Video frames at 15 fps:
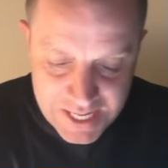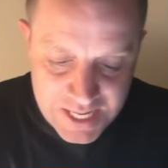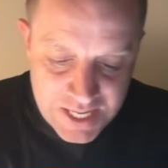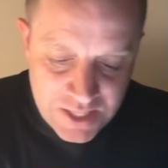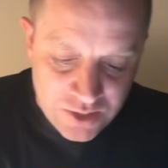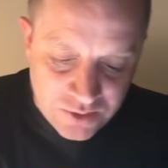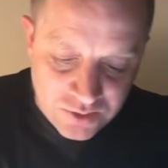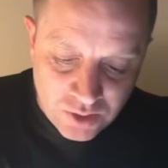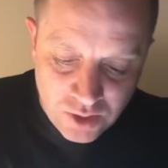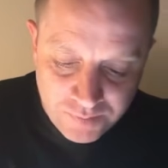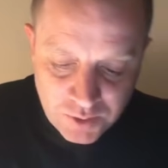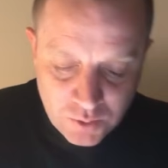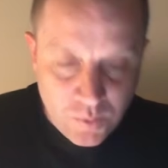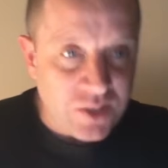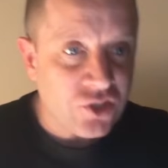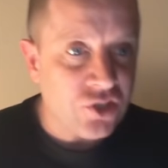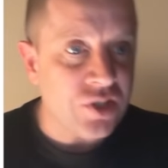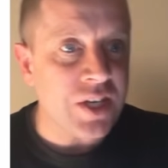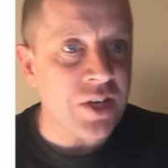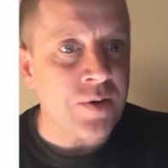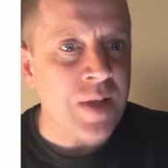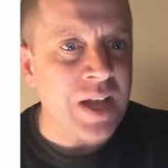There's a lovely question
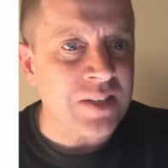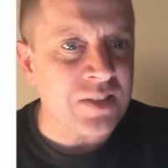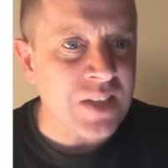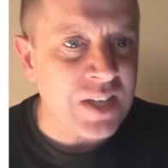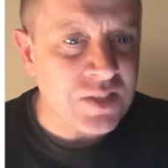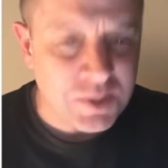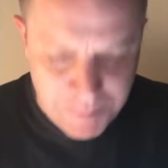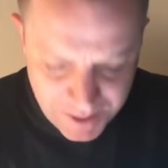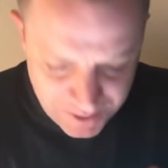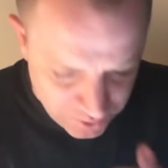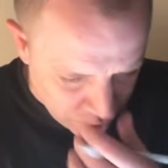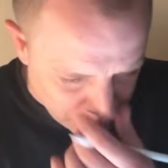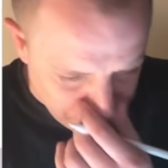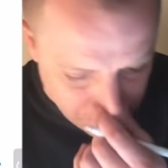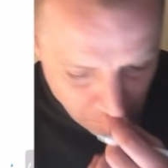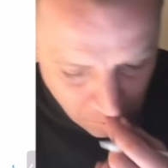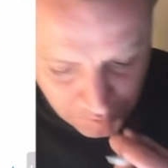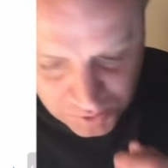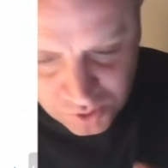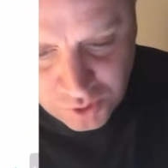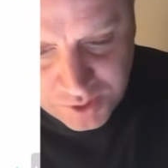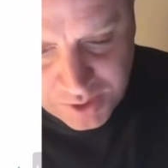here. I'll spend a couple of moments
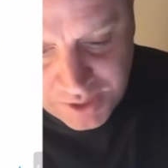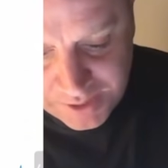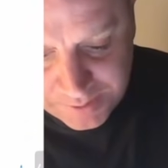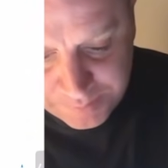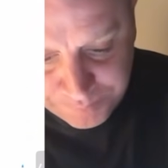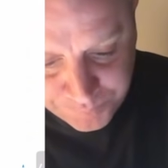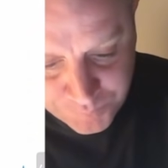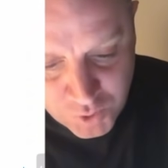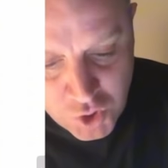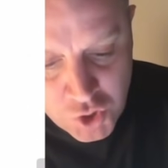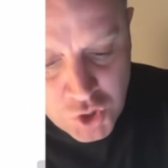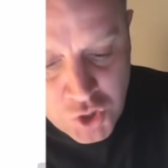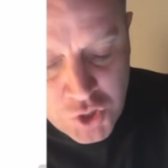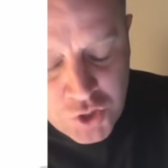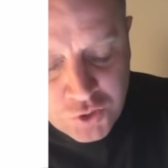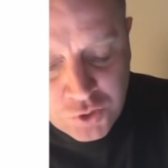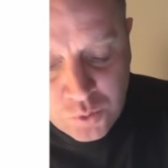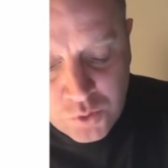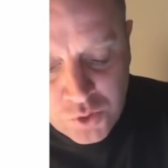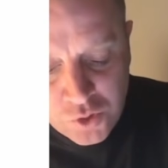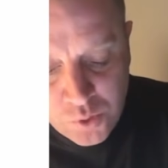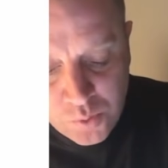looking at it. So you will